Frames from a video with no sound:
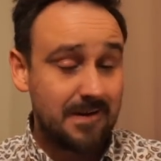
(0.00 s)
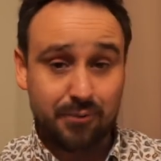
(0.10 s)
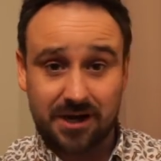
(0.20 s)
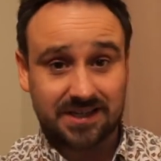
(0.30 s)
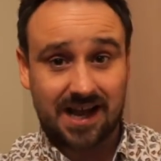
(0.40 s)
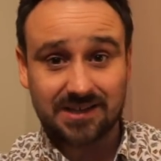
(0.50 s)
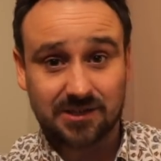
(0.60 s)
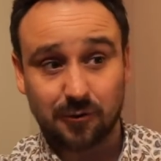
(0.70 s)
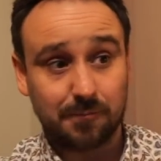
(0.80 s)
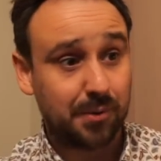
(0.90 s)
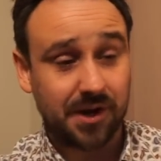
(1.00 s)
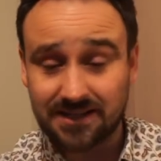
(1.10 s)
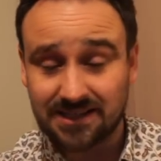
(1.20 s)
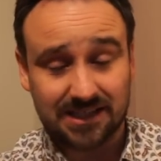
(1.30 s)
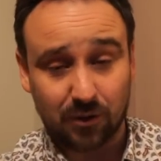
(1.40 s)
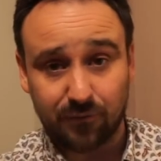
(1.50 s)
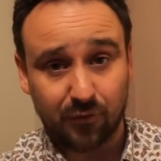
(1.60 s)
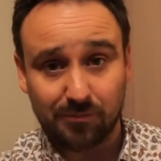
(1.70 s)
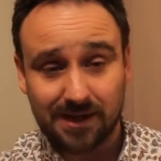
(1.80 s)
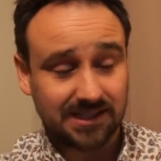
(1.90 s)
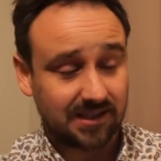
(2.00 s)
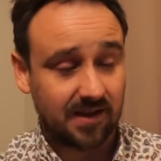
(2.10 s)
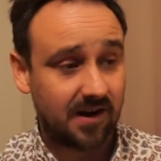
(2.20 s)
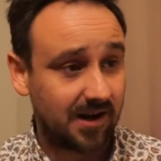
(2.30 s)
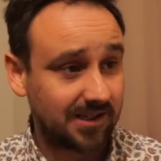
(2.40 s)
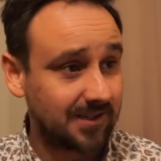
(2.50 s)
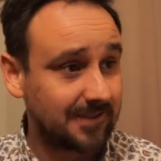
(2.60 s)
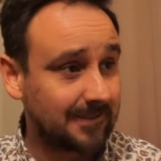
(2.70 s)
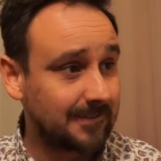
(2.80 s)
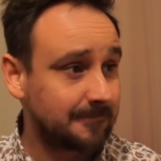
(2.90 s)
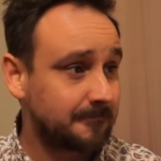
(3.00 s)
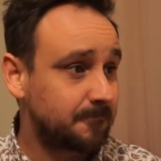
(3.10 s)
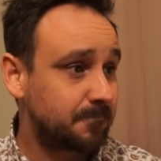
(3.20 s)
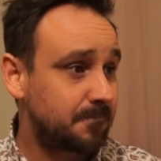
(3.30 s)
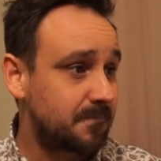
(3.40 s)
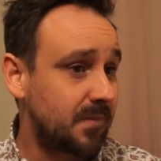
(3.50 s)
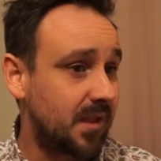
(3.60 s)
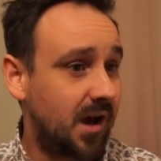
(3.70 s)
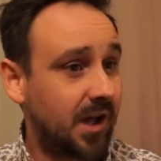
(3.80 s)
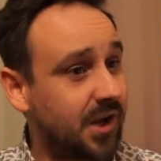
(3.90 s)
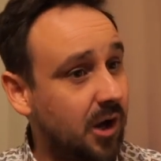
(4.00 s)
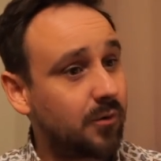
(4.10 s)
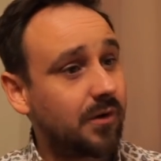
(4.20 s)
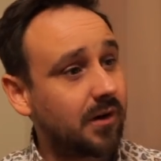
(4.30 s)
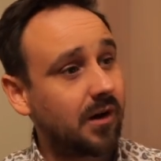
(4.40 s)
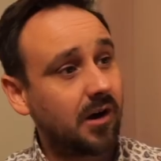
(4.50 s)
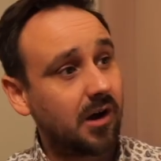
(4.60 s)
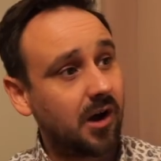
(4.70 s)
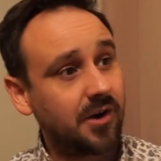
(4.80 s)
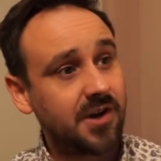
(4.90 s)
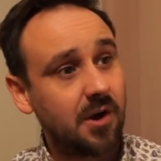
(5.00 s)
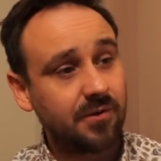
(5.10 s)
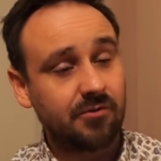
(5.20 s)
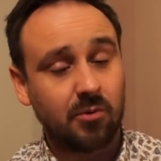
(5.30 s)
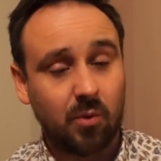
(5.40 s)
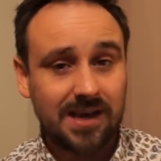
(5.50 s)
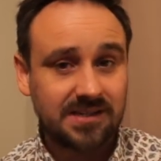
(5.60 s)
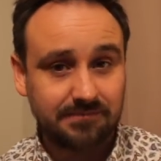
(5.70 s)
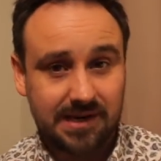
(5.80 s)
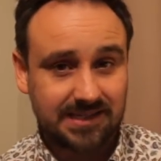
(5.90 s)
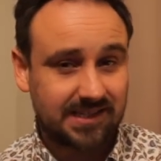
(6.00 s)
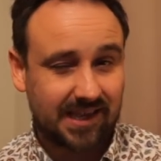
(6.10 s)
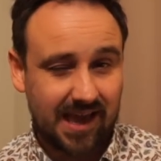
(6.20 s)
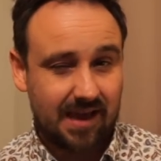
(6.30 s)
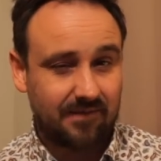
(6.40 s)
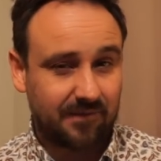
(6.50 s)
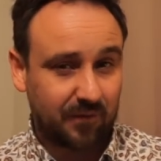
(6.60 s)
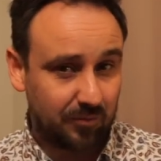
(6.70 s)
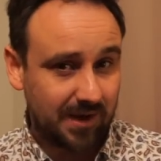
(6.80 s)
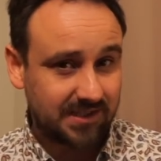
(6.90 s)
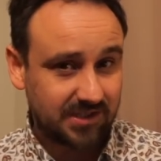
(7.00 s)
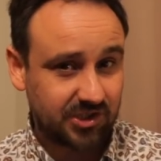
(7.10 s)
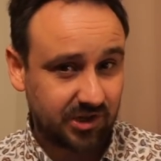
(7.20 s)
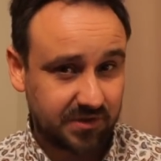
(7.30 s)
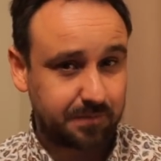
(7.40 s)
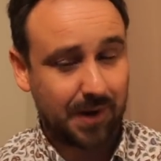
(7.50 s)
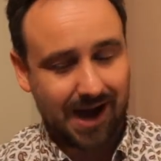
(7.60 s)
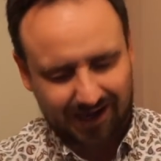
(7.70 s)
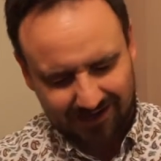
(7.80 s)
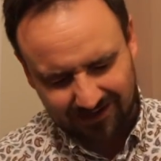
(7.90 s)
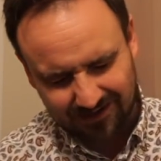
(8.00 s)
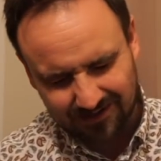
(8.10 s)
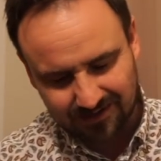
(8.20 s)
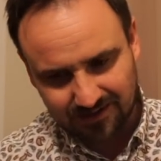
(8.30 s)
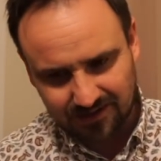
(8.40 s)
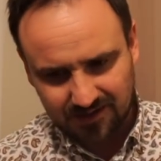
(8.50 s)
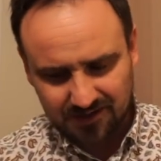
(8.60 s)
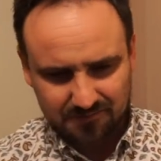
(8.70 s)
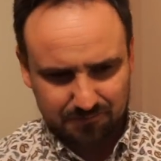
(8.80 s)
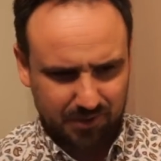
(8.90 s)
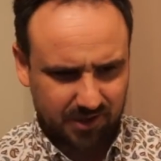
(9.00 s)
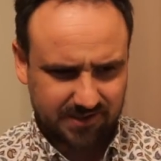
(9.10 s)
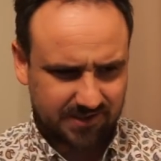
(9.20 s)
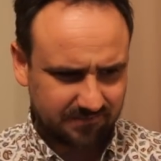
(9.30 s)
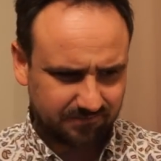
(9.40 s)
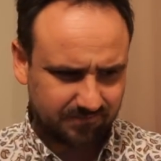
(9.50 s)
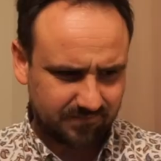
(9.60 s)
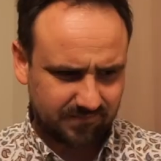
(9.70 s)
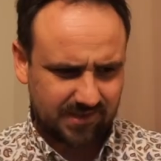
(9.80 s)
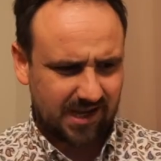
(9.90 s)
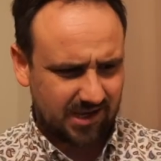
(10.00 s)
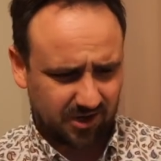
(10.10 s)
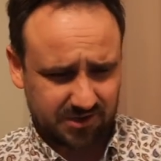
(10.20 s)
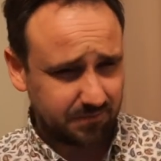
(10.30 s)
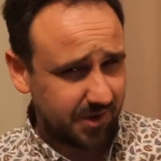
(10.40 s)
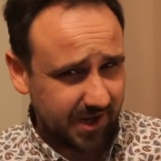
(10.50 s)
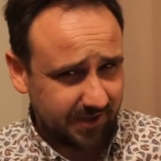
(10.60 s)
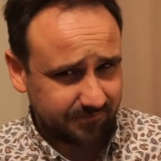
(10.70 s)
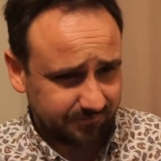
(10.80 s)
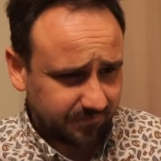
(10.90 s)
Press cancel, but it's still formatted the card. I know I know there are ways and means to get formatted shots back, but that costs money.